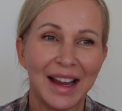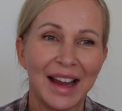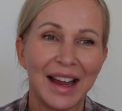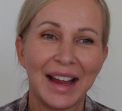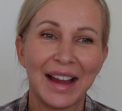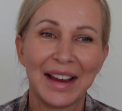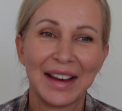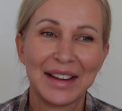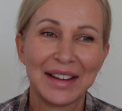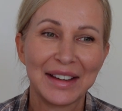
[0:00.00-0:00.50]

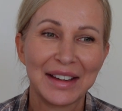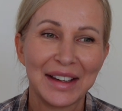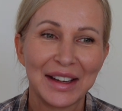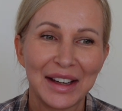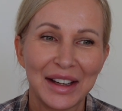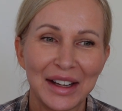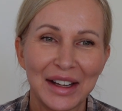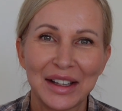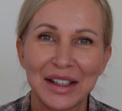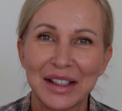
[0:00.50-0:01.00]
and
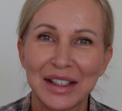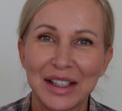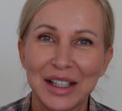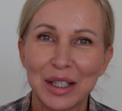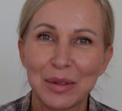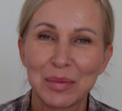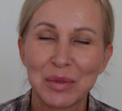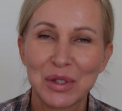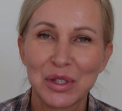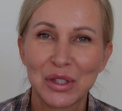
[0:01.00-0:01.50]

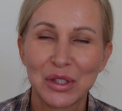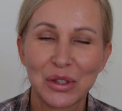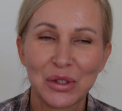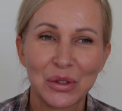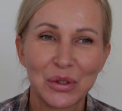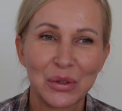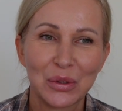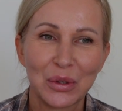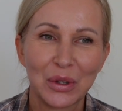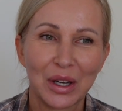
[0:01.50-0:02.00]
keeps
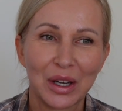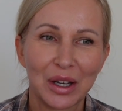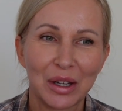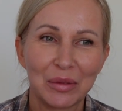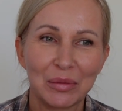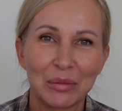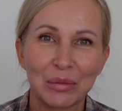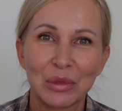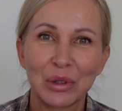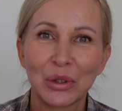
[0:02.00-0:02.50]
you
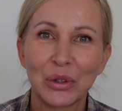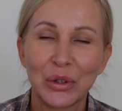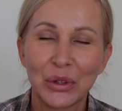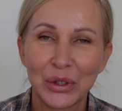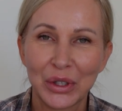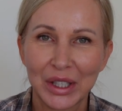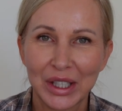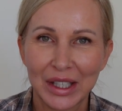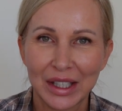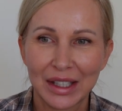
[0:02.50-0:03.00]

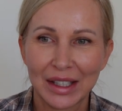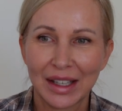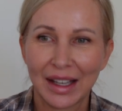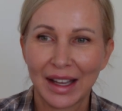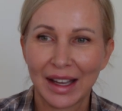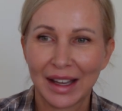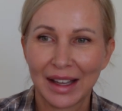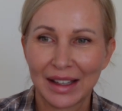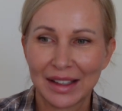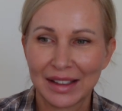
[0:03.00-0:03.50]
learning
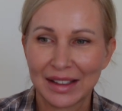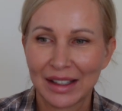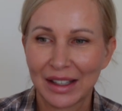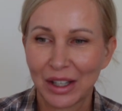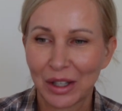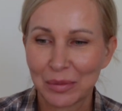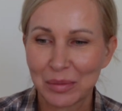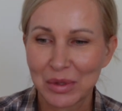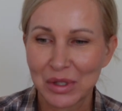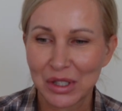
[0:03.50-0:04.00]
and
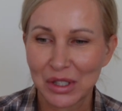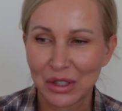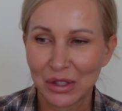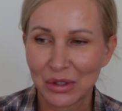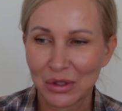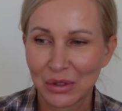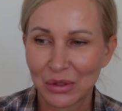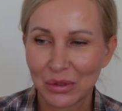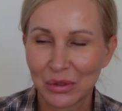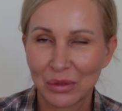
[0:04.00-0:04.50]
helps
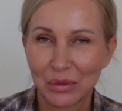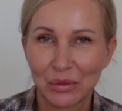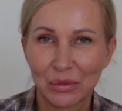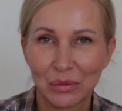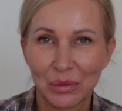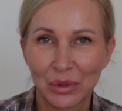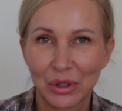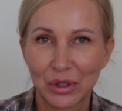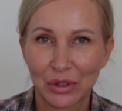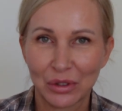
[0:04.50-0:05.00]
you
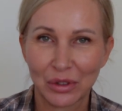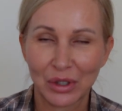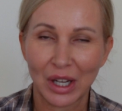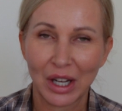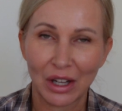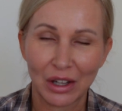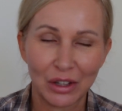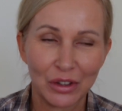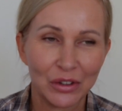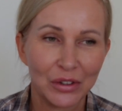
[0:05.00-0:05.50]
with your
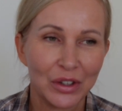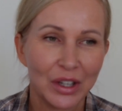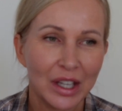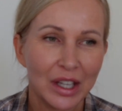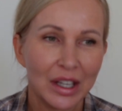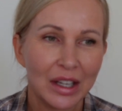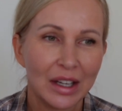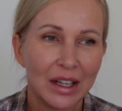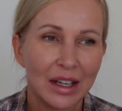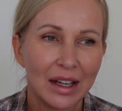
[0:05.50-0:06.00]
health.
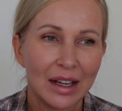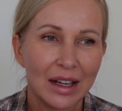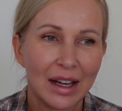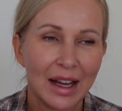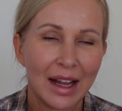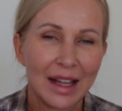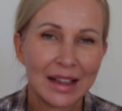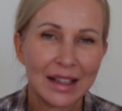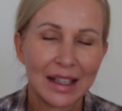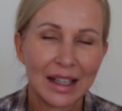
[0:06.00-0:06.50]

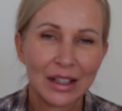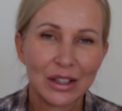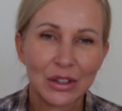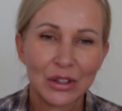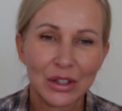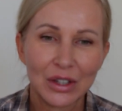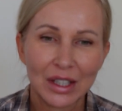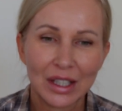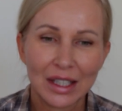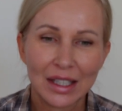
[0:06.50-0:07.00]
And the other
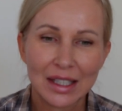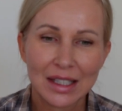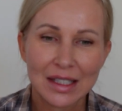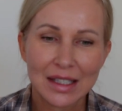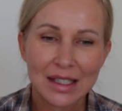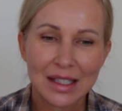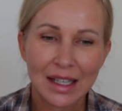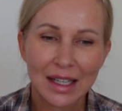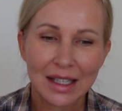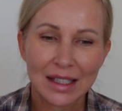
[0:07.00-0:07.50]
thing
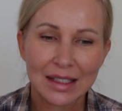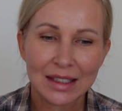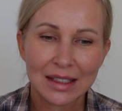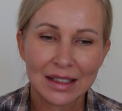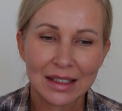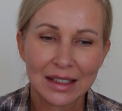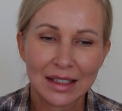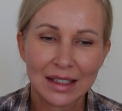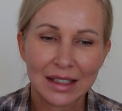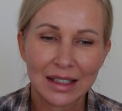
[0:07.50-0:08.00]
is that
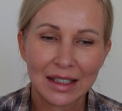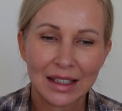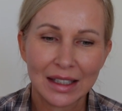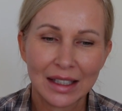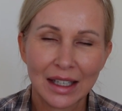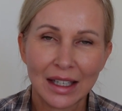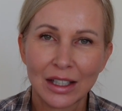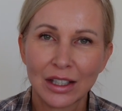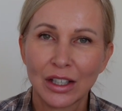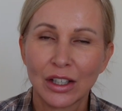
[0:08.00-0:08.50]

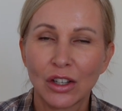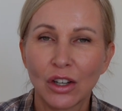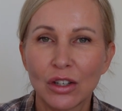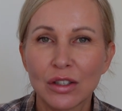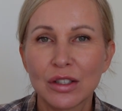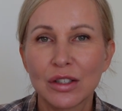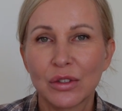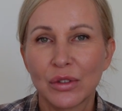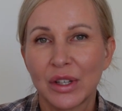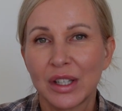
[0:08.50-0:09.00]
it can
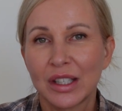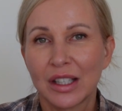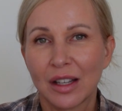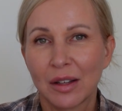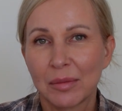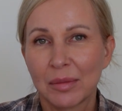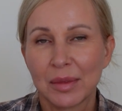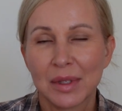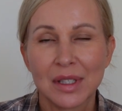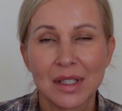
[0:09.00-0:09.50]
also end
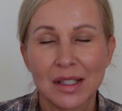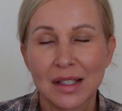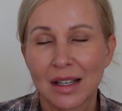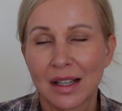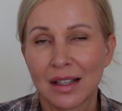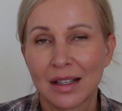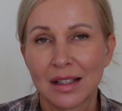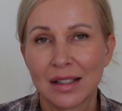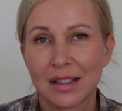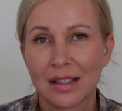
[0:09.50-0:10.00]
up
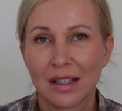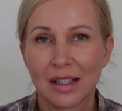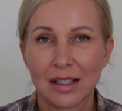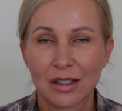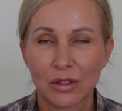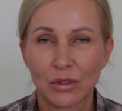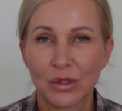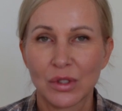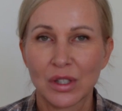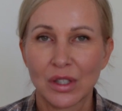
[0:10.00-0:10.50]
as a
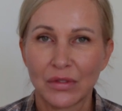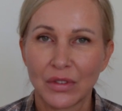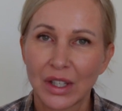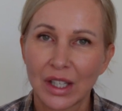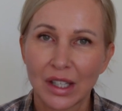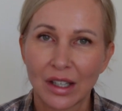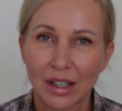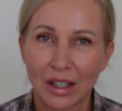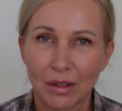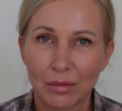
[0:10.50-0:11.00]
source of
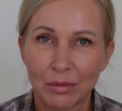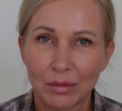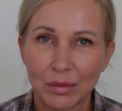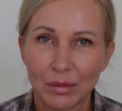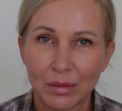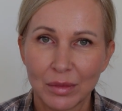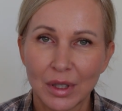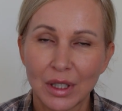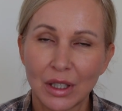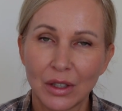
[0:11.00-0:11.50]
income
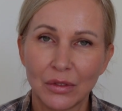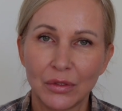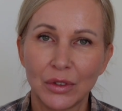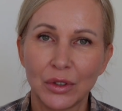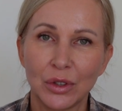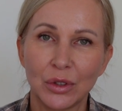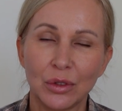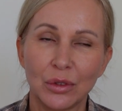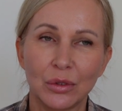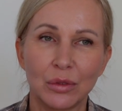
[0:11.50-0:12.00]
if
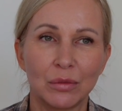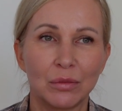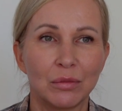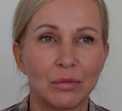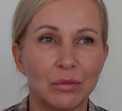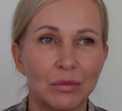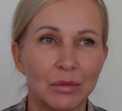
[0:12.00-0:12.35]
you